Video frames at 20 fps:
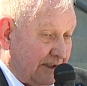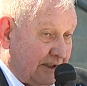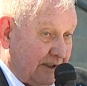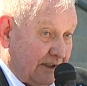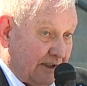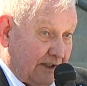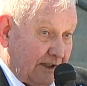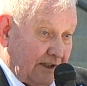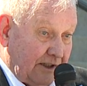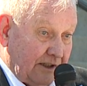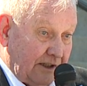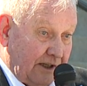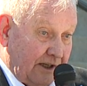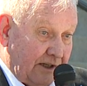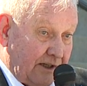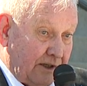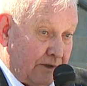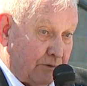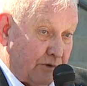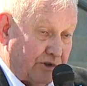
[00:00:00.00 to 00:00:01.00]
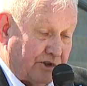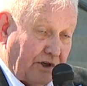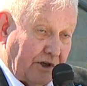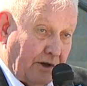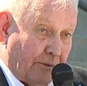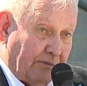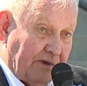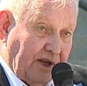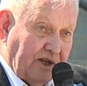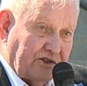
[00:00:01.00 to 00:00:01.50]
And it was an
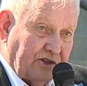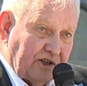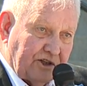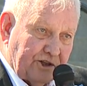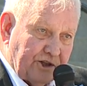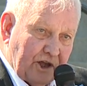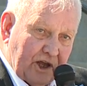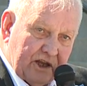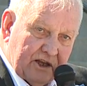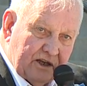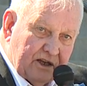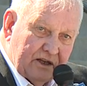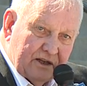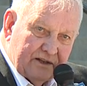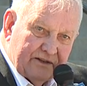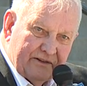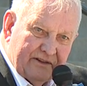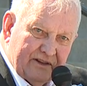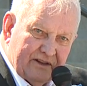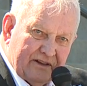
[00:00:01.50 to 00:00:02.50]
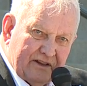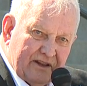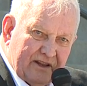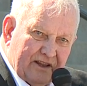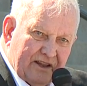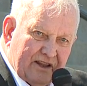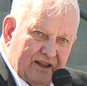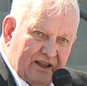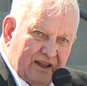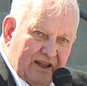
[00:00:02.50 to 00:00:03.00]
amazing thing.
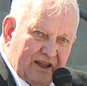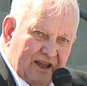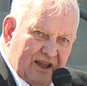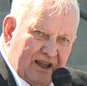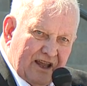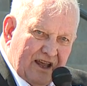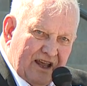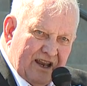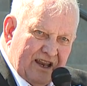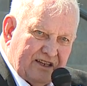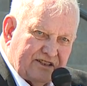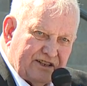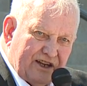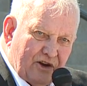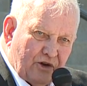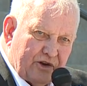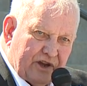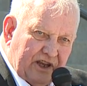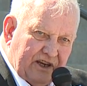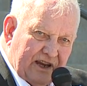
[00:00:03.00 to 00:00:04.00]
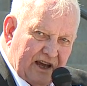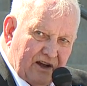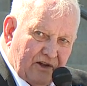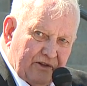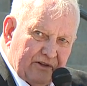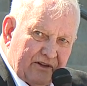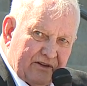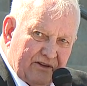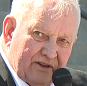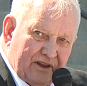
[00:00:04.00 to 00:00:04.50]
And they said, okay,
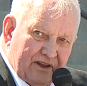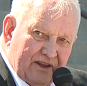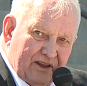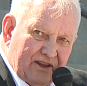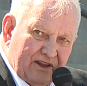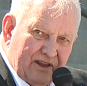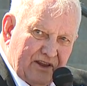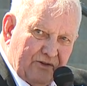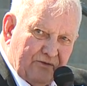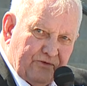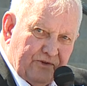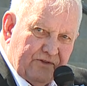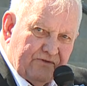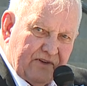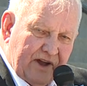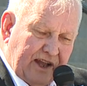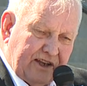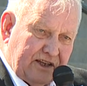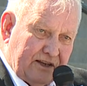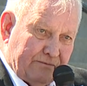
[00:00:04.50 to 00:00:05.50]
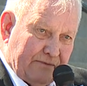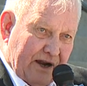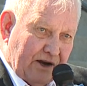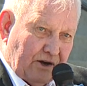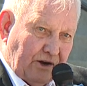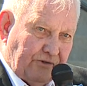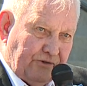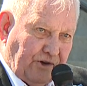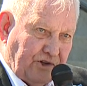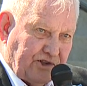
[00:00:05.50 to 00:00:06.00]
now, if we've got the
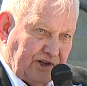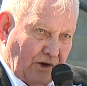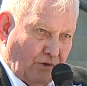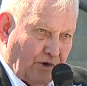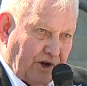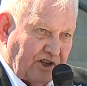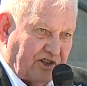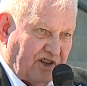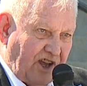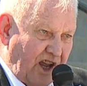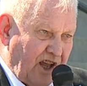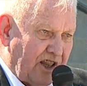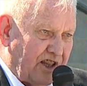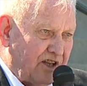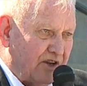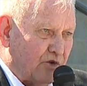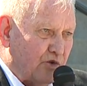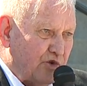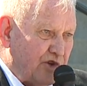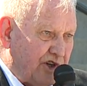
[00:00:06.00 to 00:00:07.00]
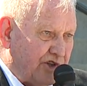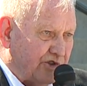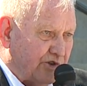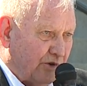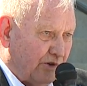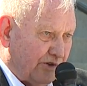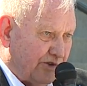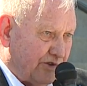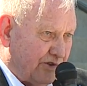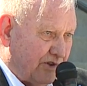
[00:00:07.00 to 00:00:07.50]
microfiche, I want to take the
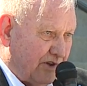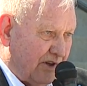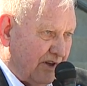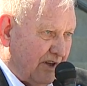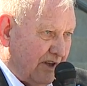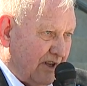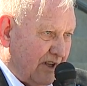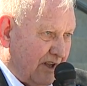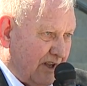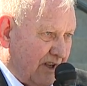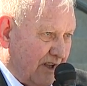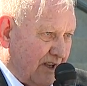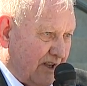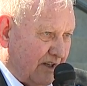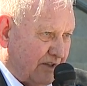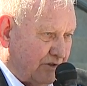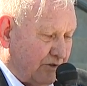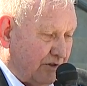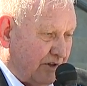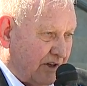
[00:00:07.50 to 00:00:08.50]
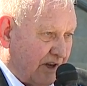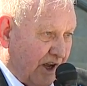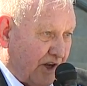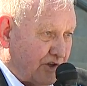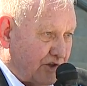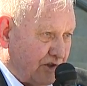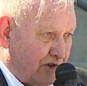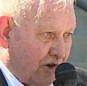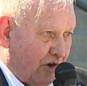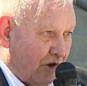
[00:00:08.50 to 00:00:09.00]
originals to the
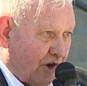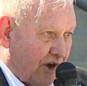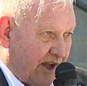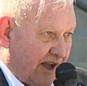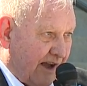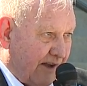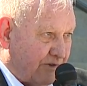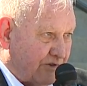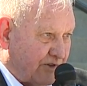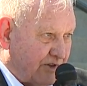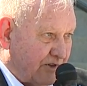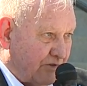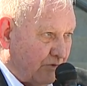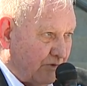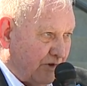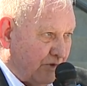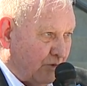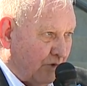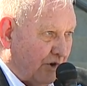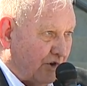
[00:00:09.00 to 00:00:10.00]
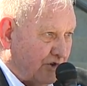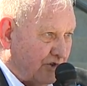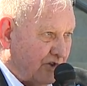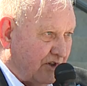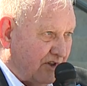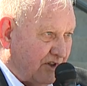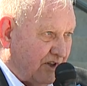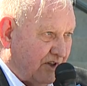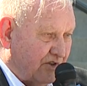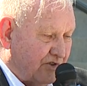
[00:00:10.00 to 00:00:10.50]
National Archives in
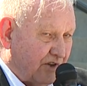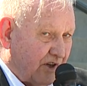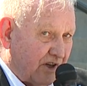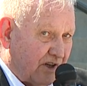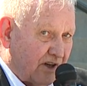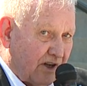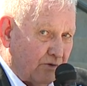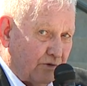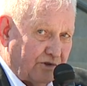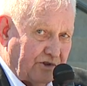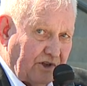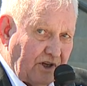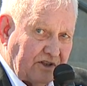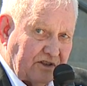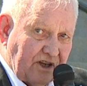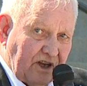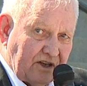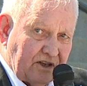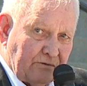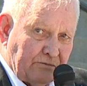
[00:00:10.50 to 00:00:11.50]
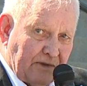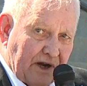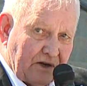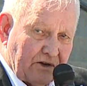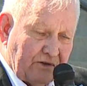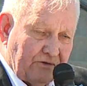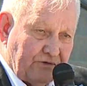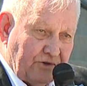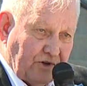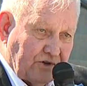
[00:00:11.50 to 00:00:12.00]
Washington, D.C., and I want you to take the
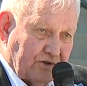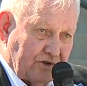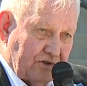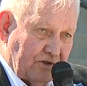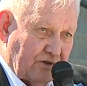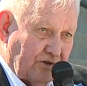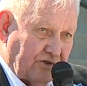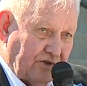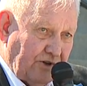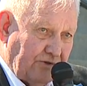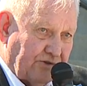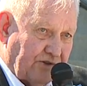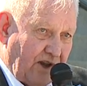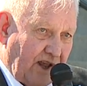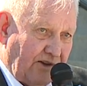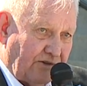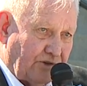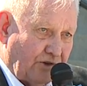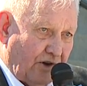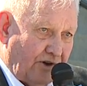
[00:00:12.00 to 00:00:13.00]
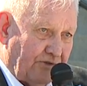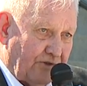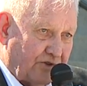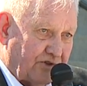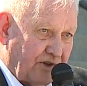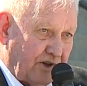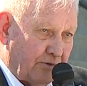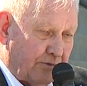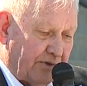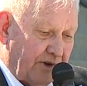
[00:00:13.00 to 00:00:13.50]
microfiche to the Chief Staff's
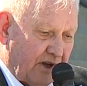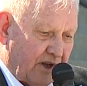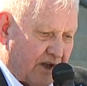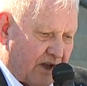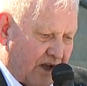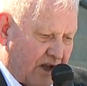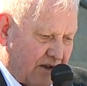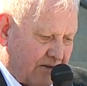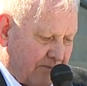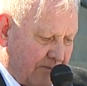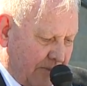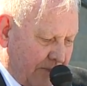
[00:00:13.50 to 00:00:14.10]
office in the Pentagon.